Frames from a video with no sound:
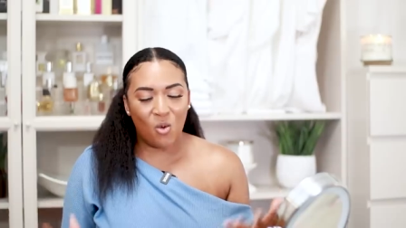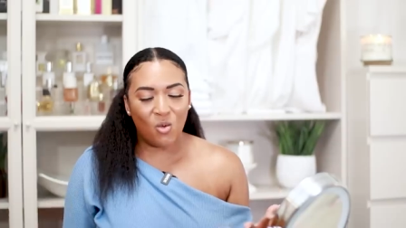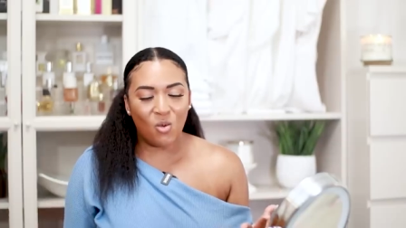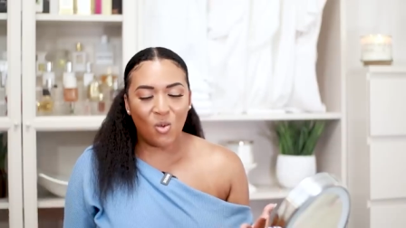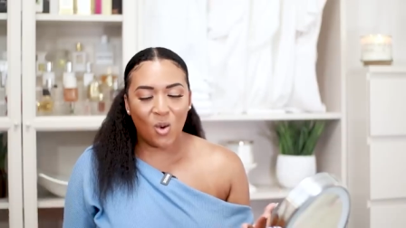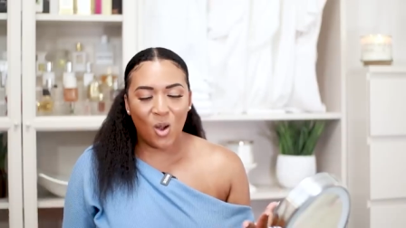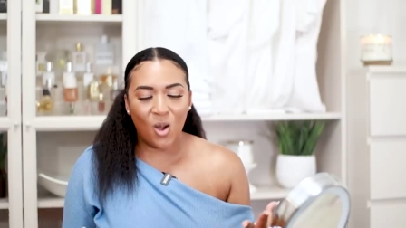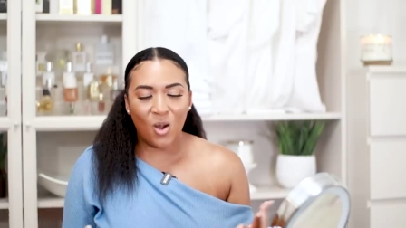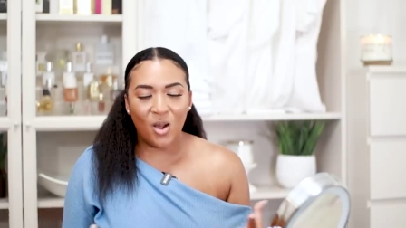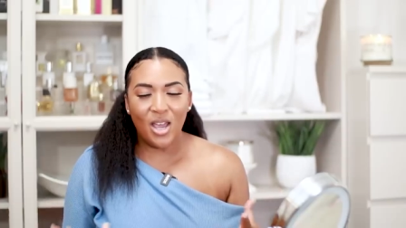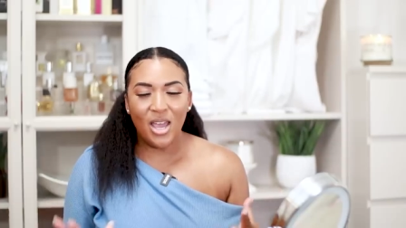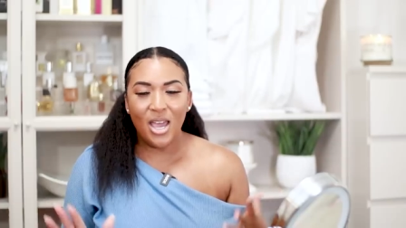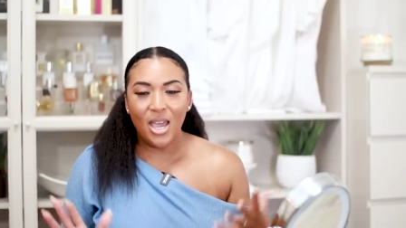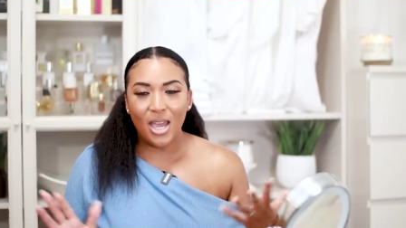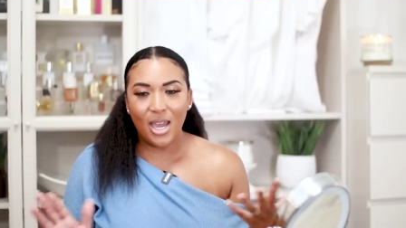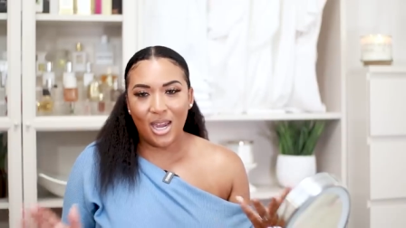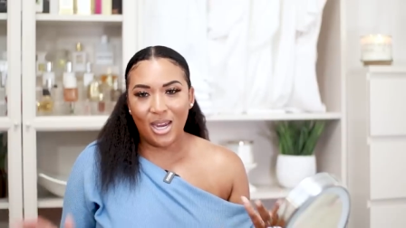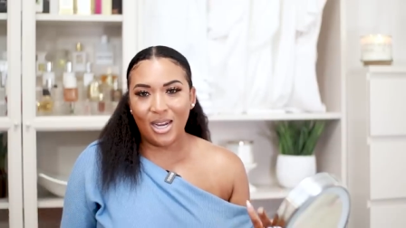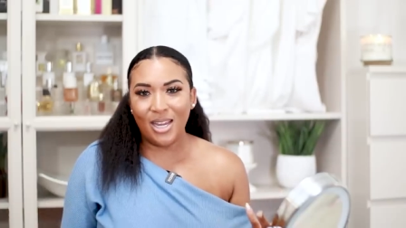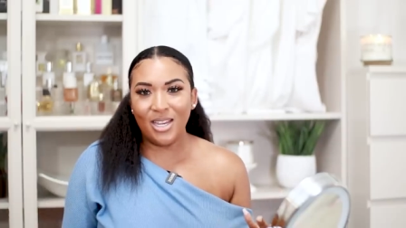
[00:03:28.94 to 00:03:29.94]
overall,
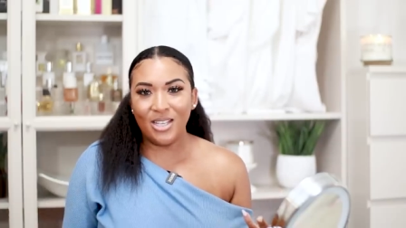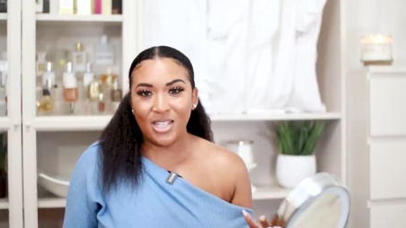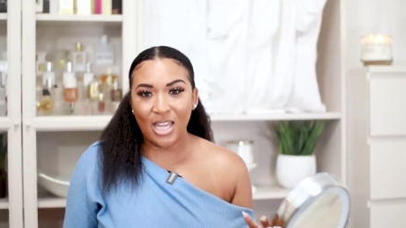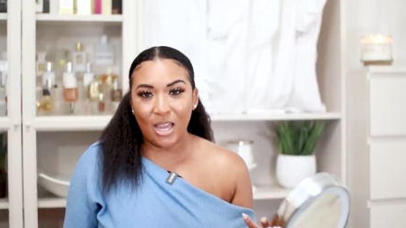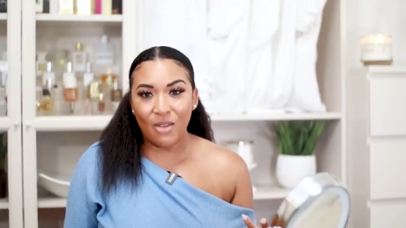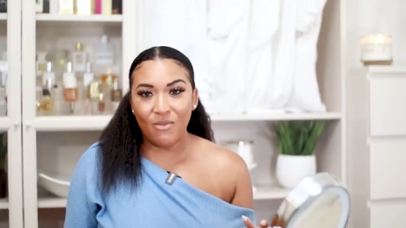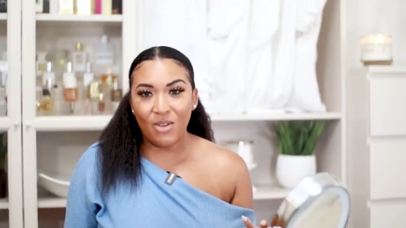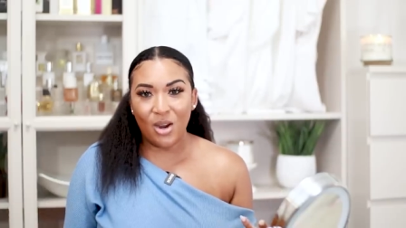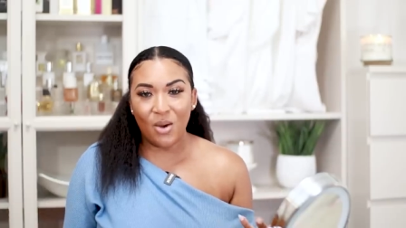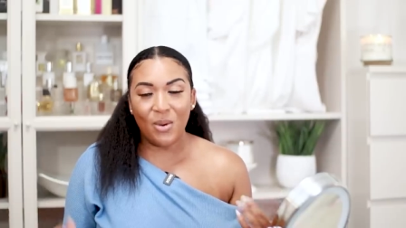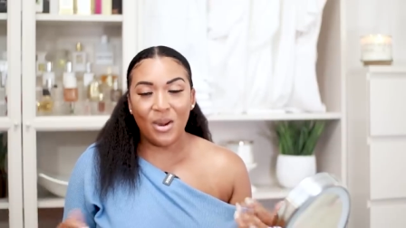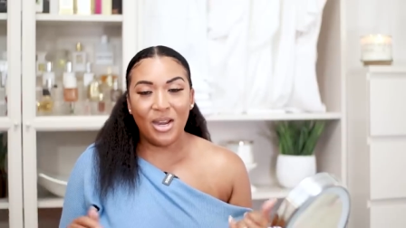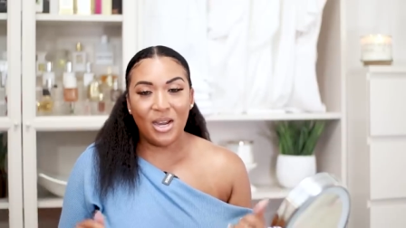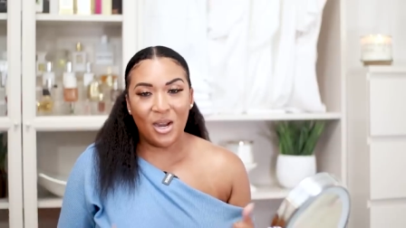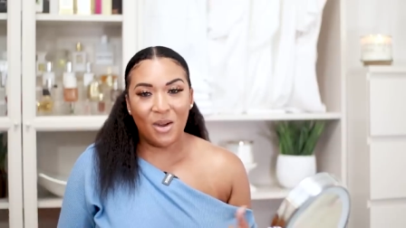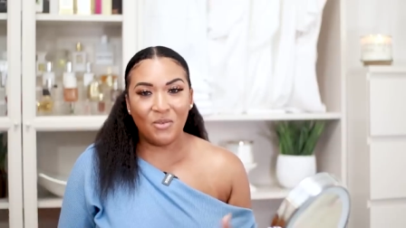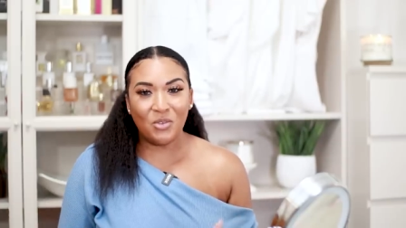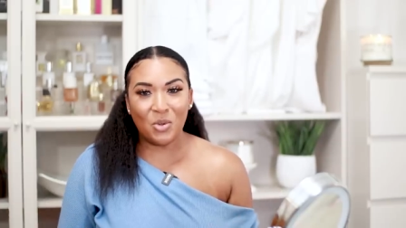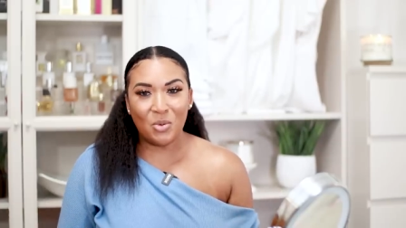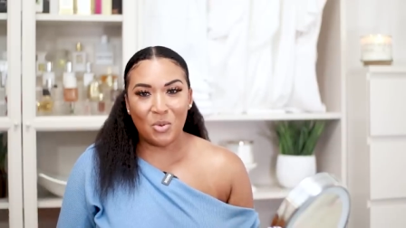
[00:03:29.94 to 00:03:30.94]
it is a very
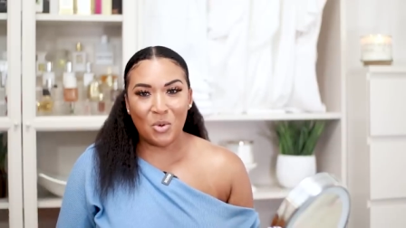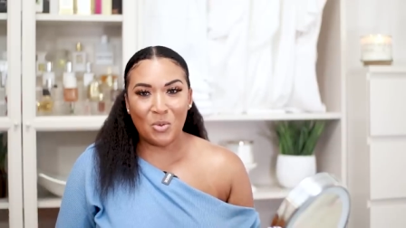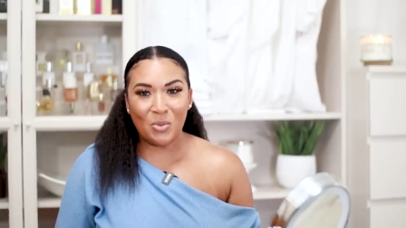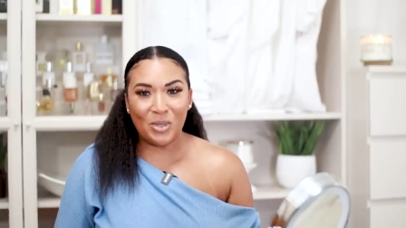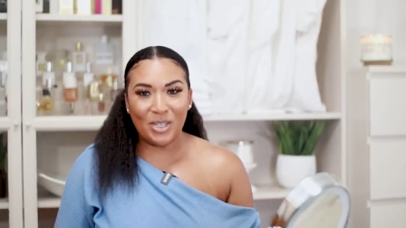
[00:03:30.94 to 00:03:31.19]
comfortable